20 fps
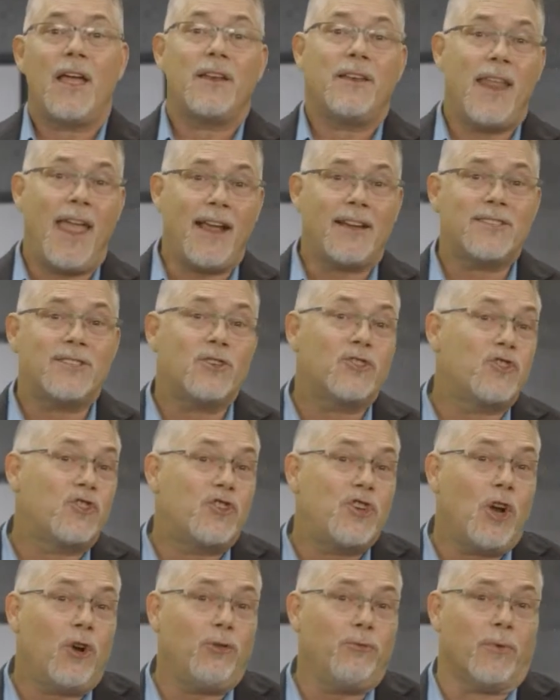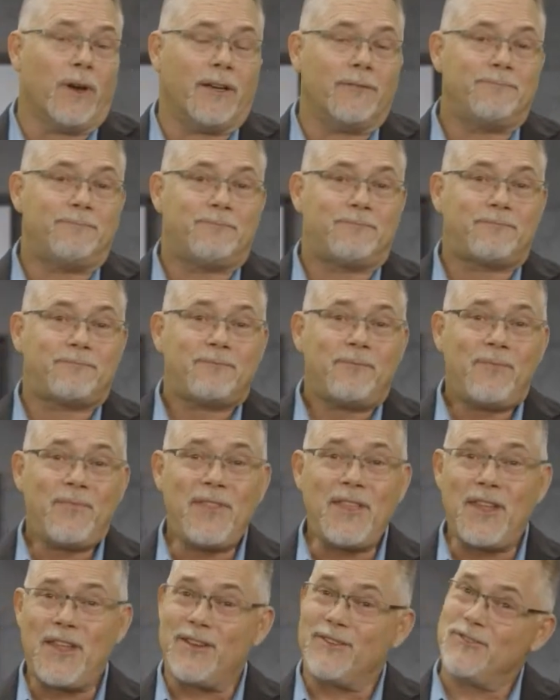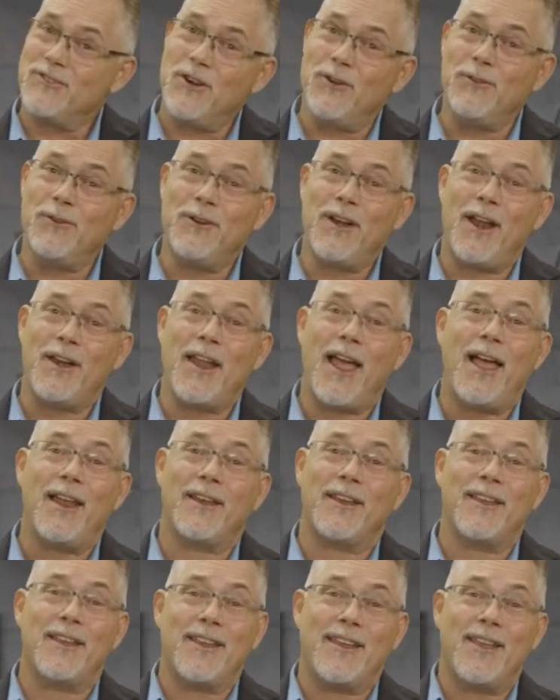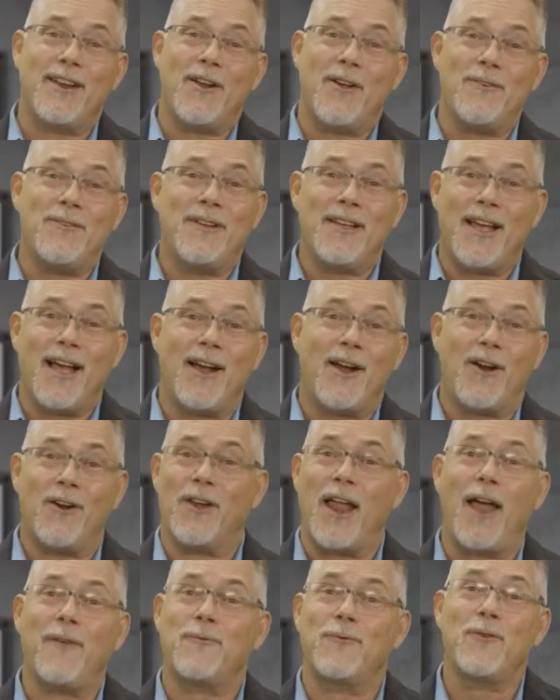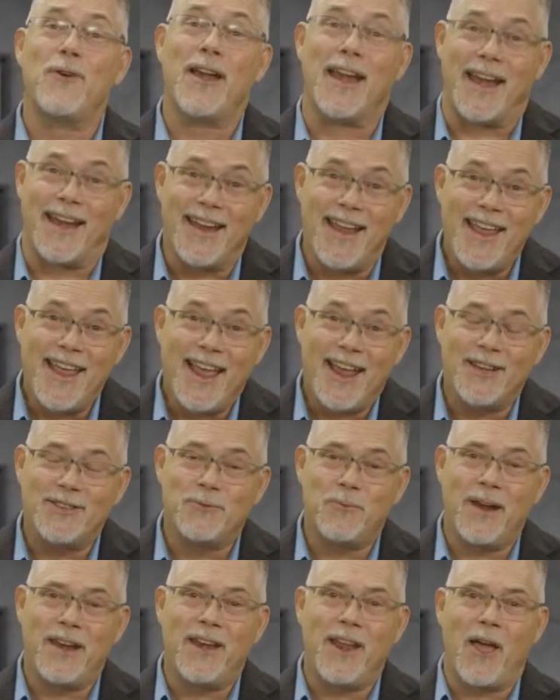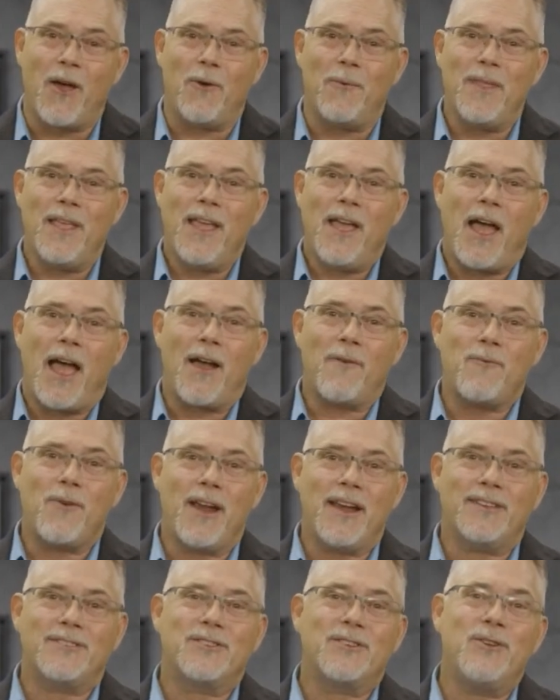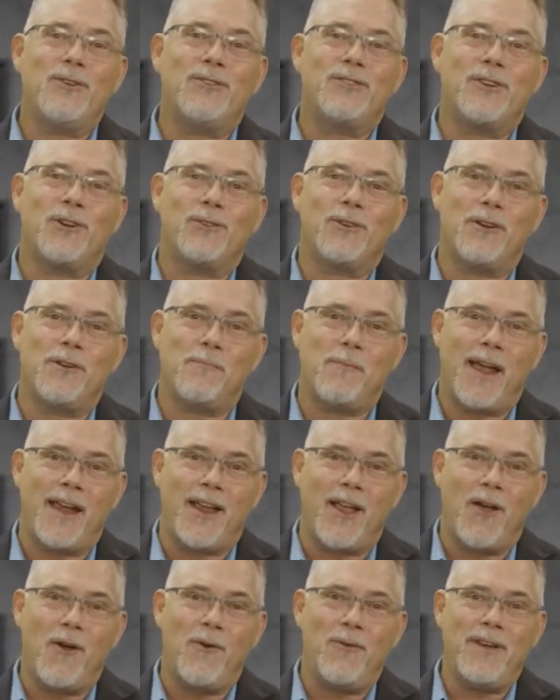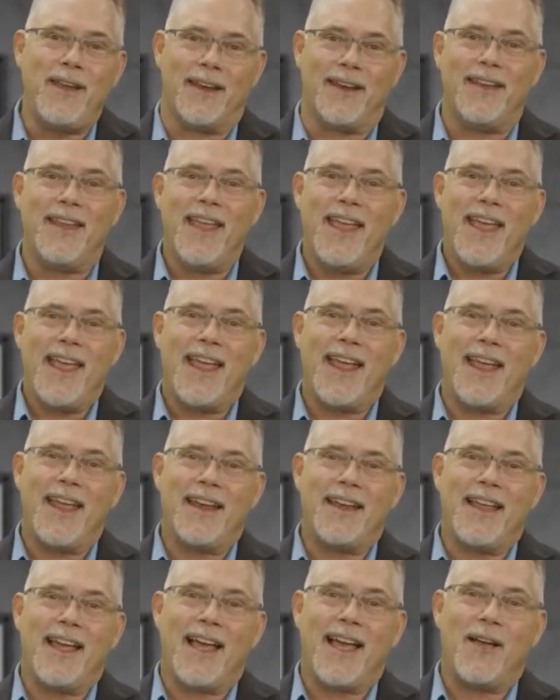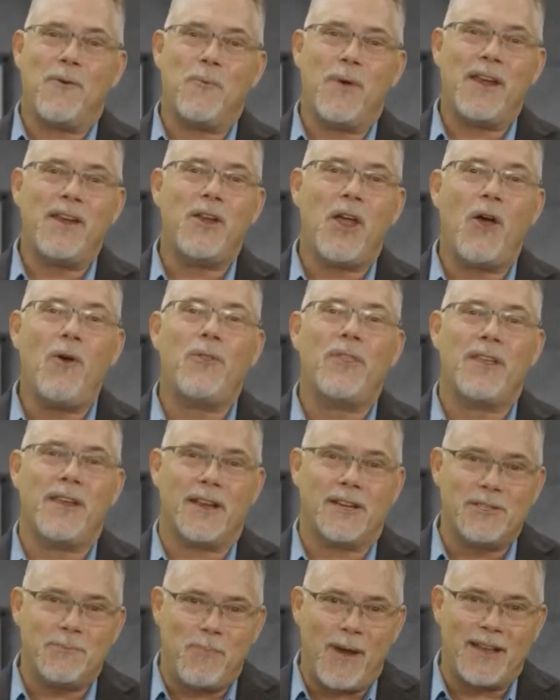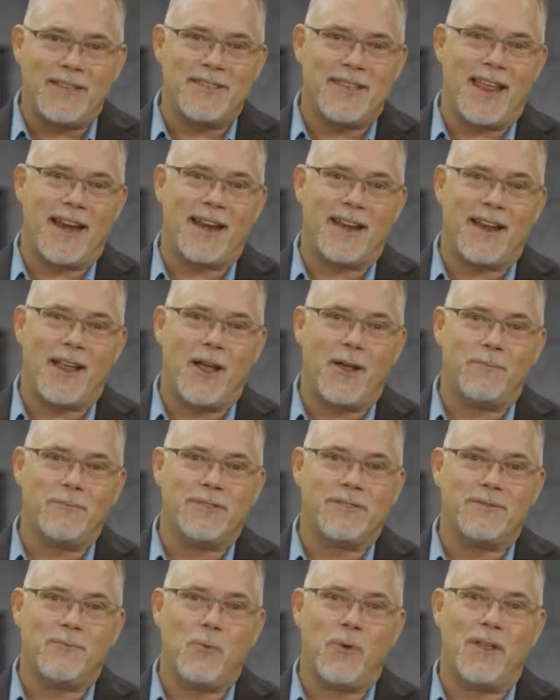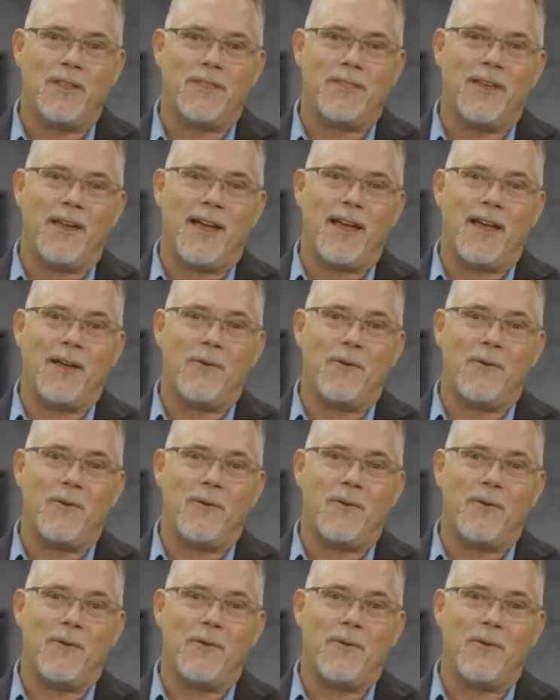Next is children. Children are not free, as we know. I've raised 2 children of my own, and we know the expense that it comes with